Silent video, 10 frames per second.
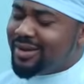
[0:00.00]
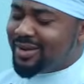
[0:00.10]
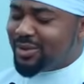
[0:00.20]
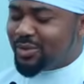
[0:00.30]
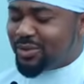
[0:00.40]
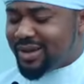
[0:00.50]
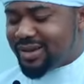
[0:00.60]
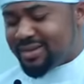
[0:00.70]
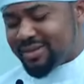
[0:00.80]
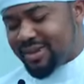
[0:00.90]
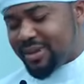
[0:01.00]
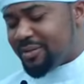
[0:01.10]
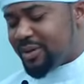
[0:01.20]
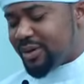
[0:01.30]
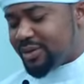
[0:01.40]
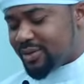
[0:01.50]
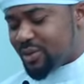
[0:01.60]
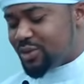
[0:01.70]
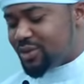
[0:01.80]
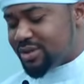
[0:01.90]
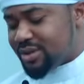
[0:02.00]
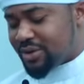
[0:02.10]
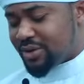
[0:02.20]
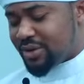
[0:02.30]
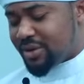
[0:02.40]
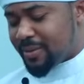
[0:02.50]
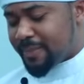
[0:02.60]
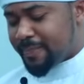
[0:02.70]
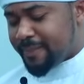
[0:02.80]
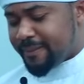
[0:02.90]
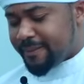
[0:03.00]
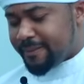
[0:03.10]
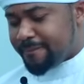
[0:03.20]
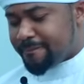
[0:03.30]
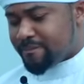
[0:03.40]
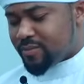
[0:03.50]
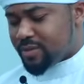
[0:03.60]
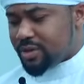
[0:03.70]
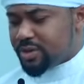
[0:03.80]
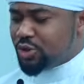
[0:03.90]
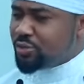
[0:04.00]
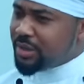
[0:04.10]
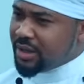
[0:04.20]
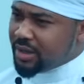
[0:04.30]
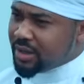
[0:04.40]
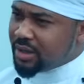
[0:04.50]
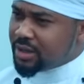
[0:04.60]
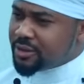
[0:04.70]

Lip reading: You came out. Hold on a second. Did you mean